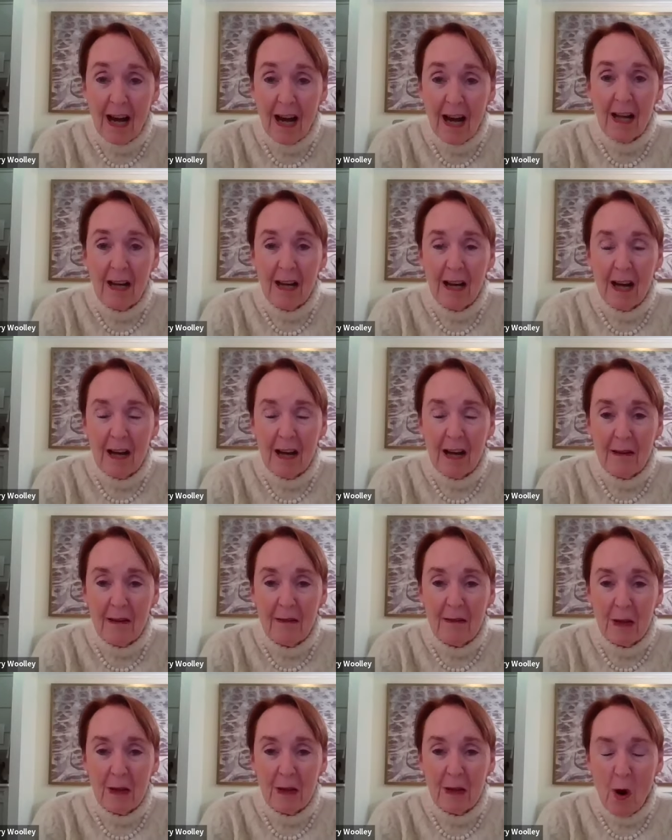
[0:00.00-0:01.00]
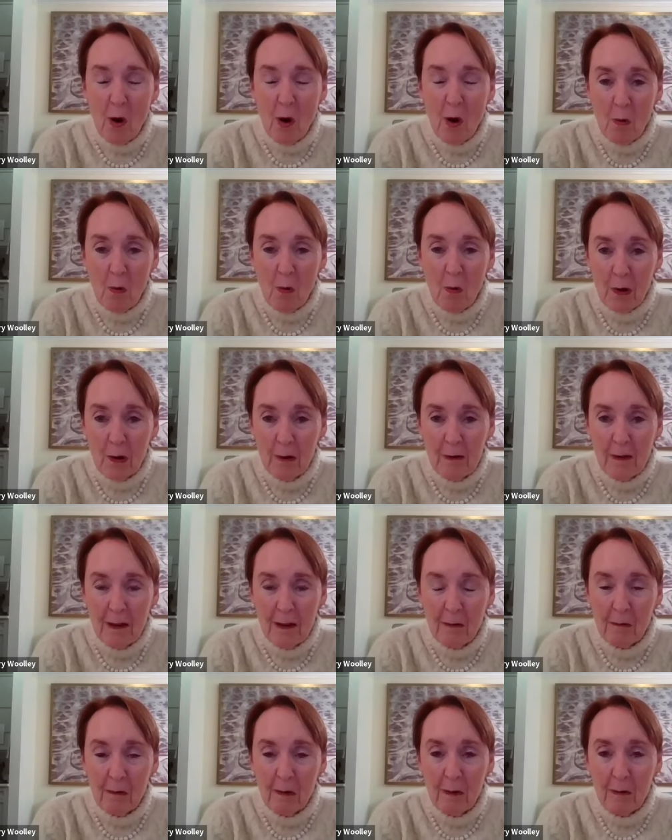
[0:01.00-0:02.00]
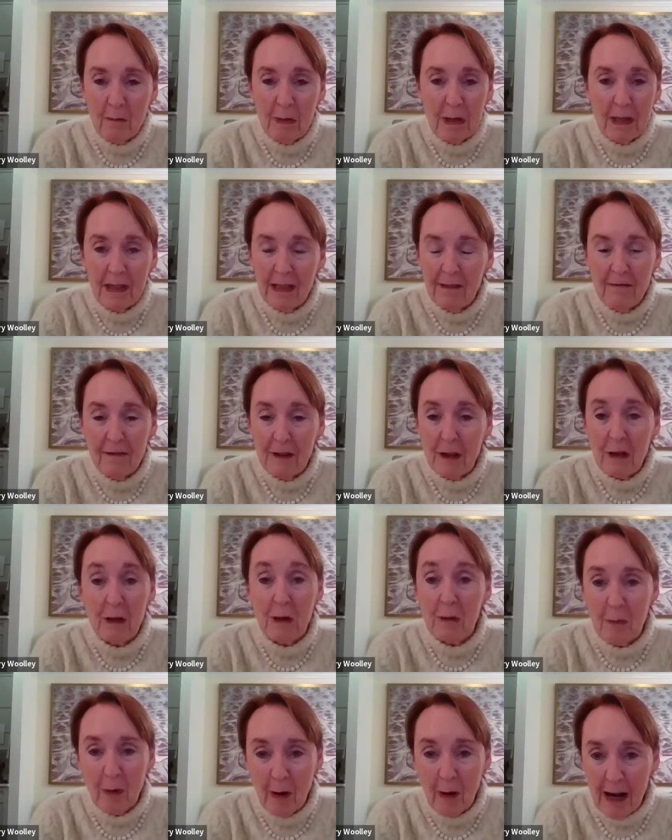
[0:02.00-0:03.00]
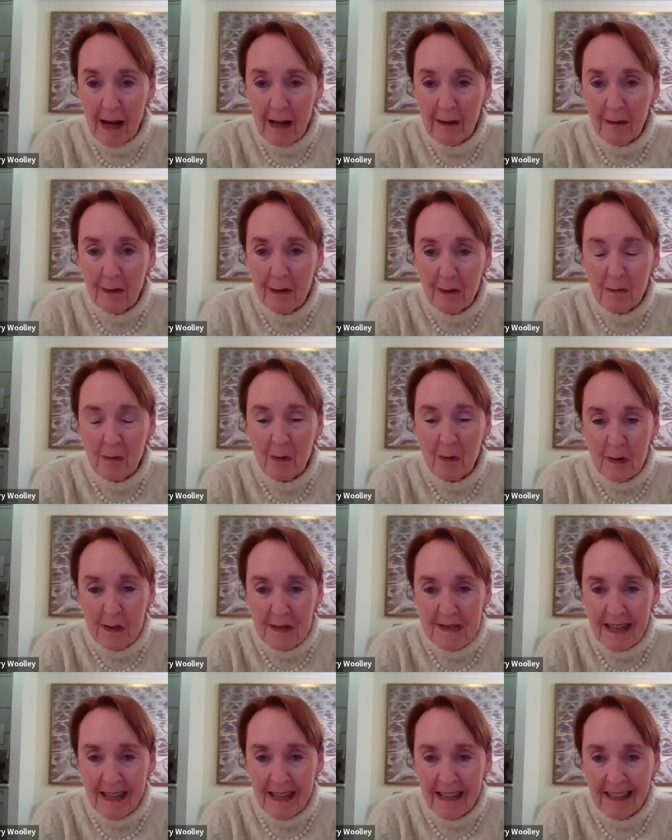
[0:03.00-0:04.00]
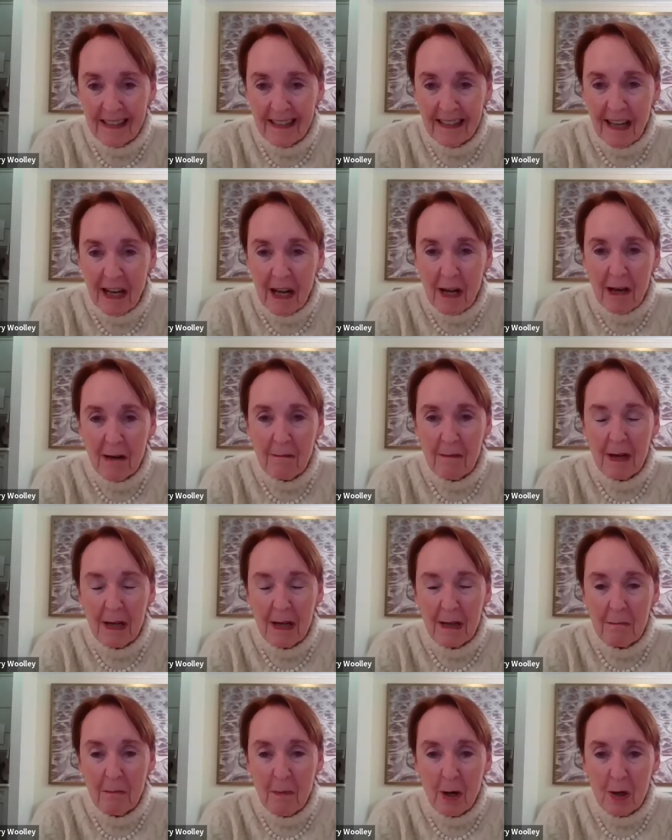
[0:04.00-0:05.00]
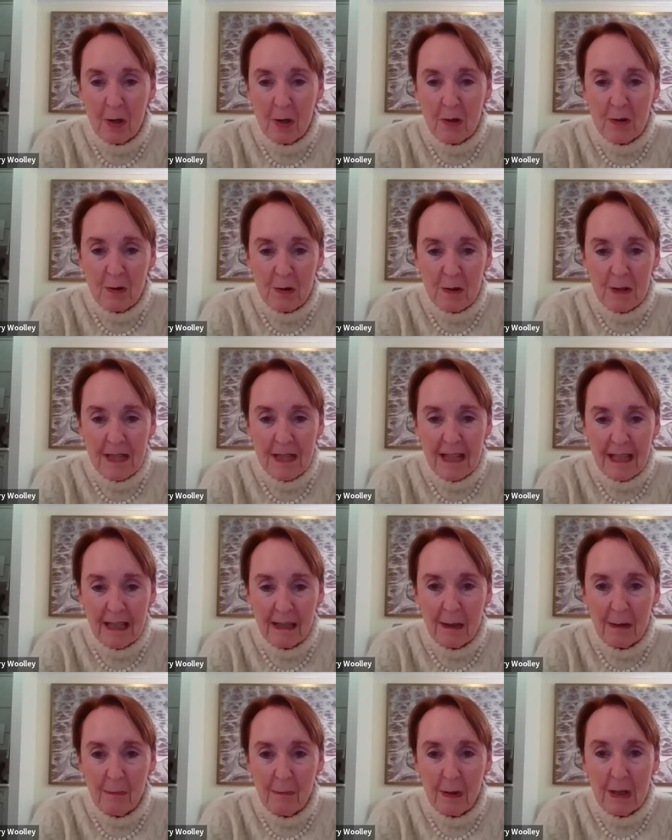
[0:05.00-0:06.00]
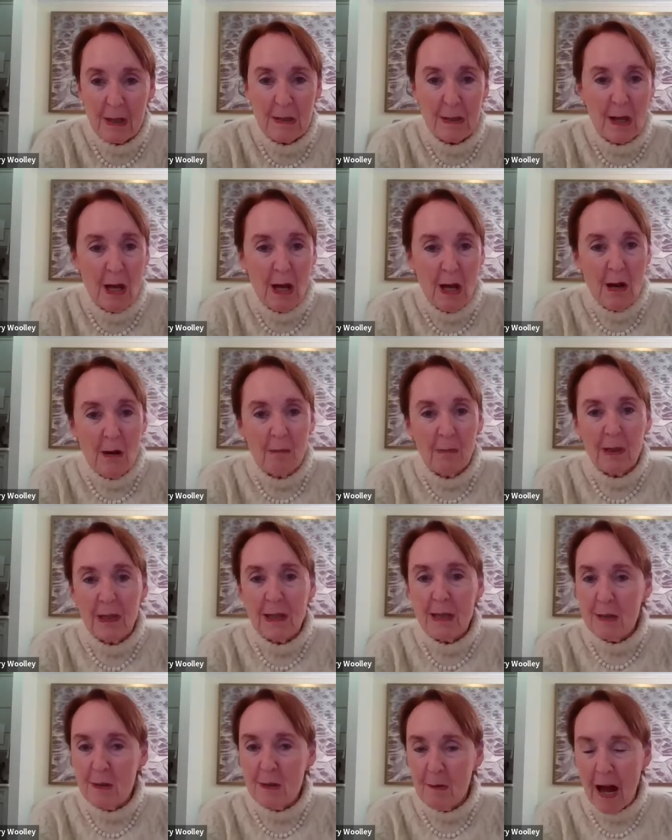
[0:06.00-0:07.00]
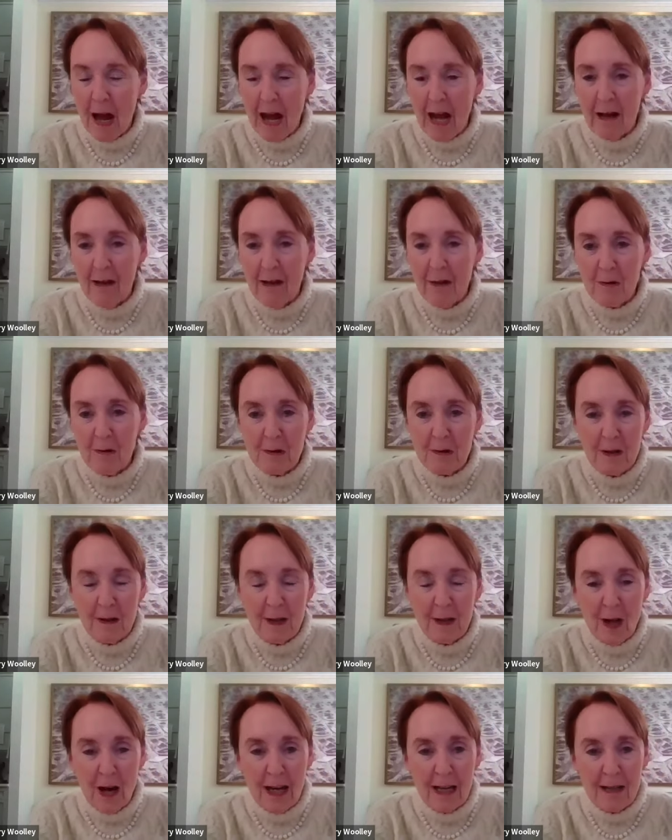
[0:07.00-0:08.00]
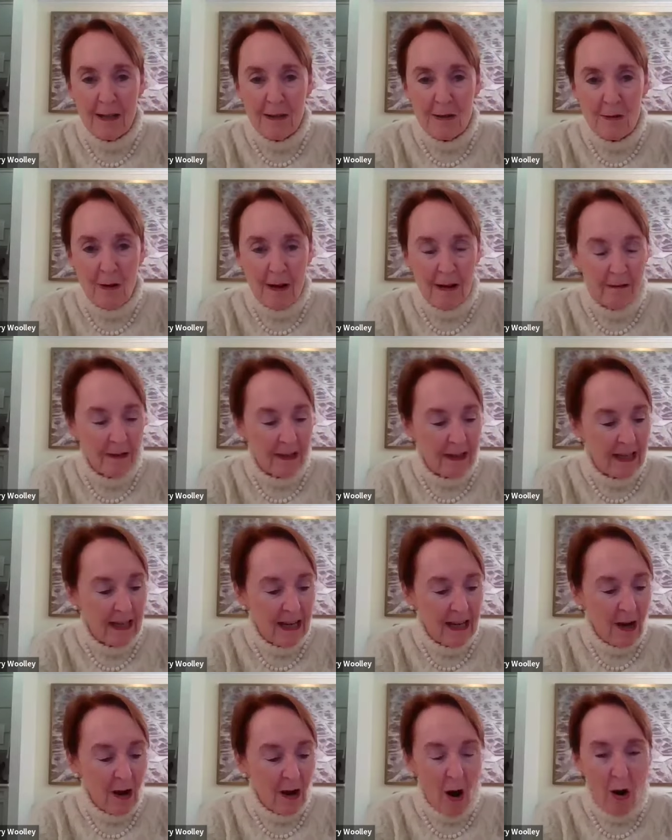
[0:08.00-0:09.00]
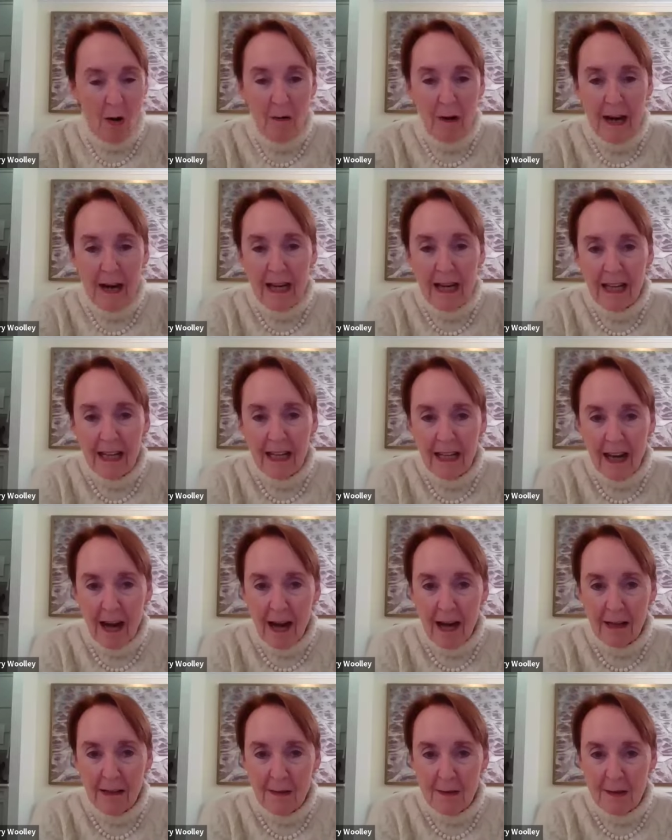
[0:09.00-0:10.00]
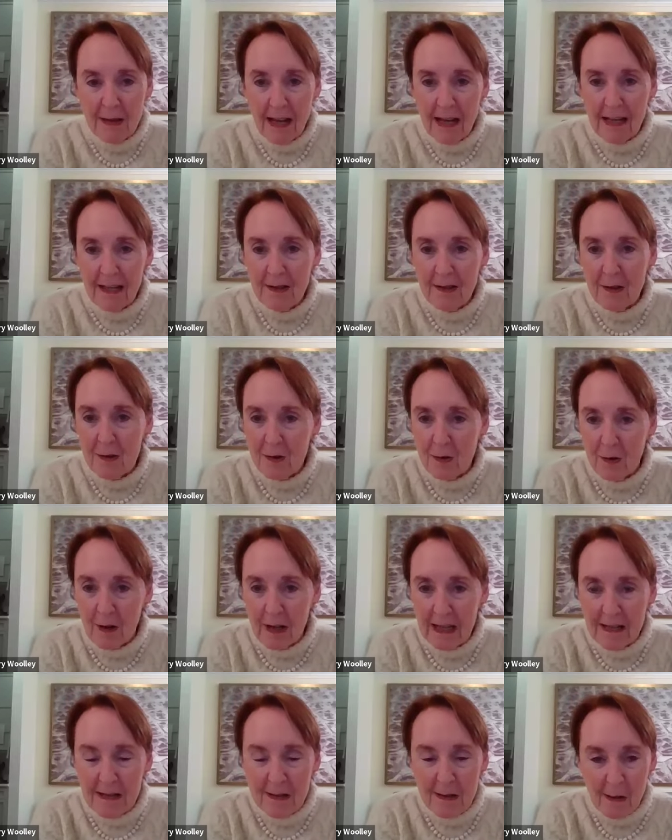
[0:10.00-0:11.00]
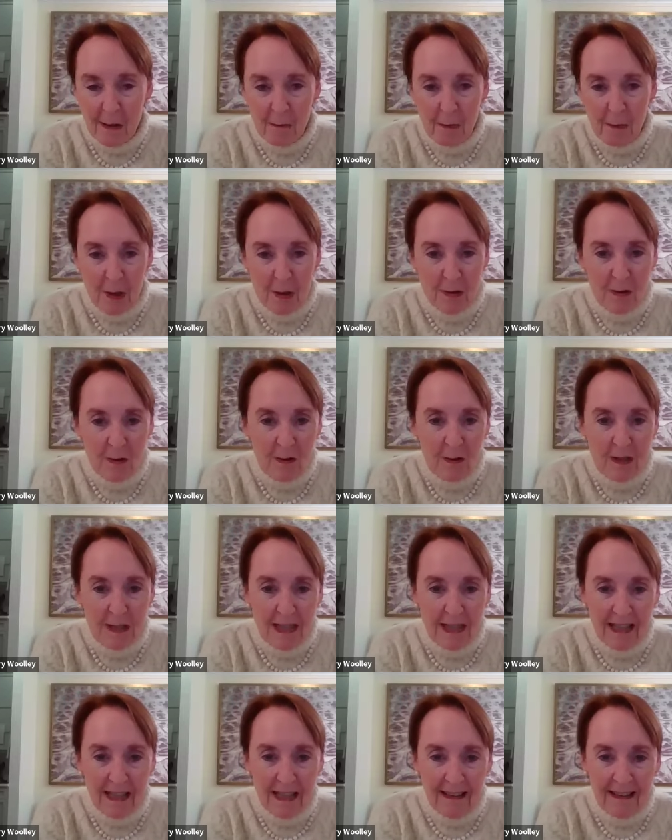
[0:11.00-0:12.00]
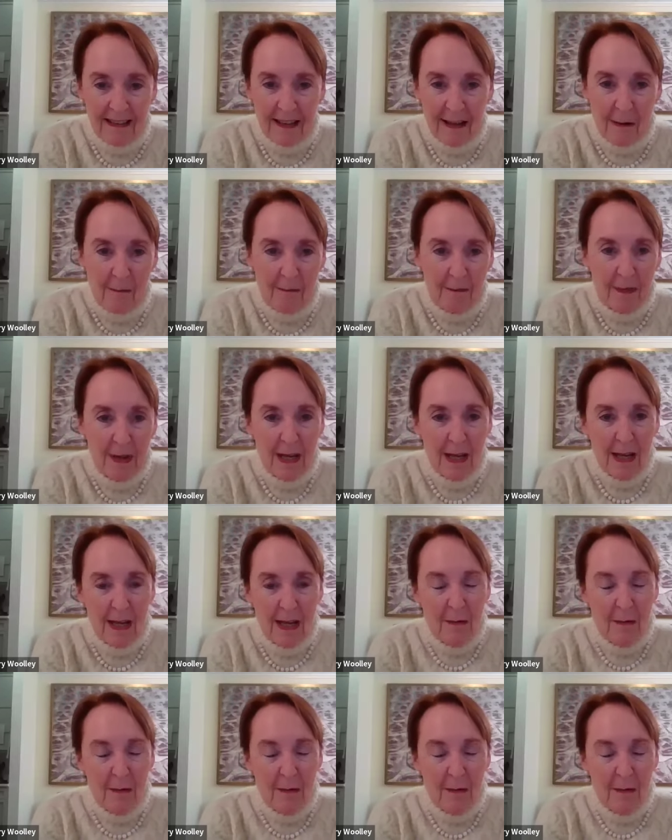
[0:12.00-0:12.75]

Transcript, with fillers: on uh, the award that we'll be very proud to present um, on March 13th. Please, please, uh, those in the audience who haven't already uh, decided to join us on March 13th, um,